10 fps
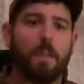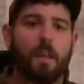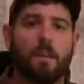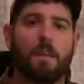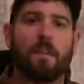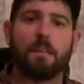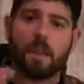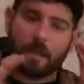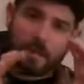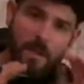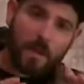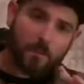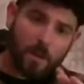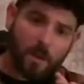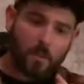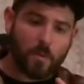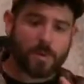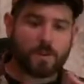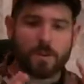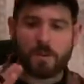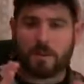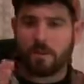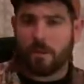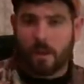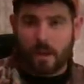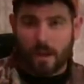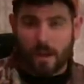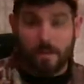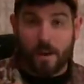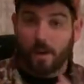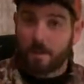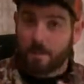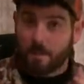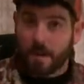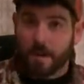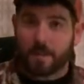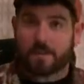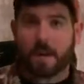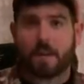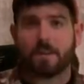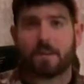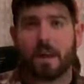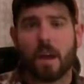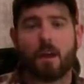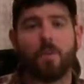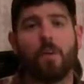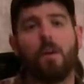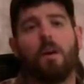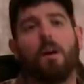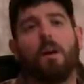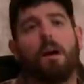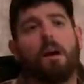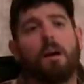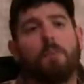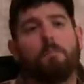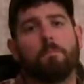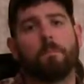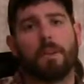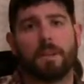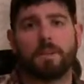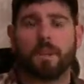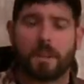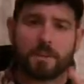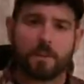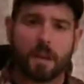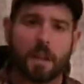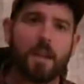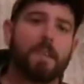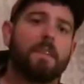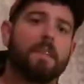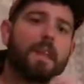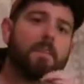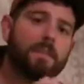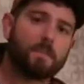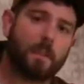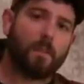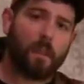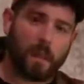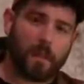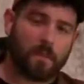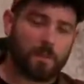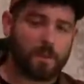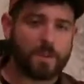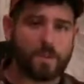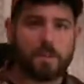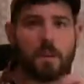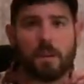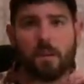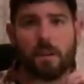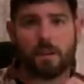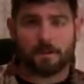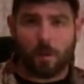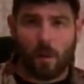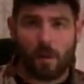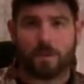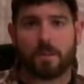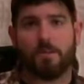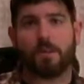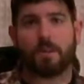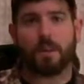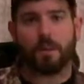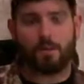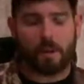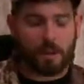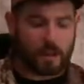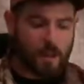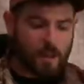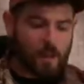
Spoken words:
Then they have a 10 ring, which it varies depending on the size of the animal, but it's the next ring in. And then they have a center 11, which is the smallest and the most inner ring.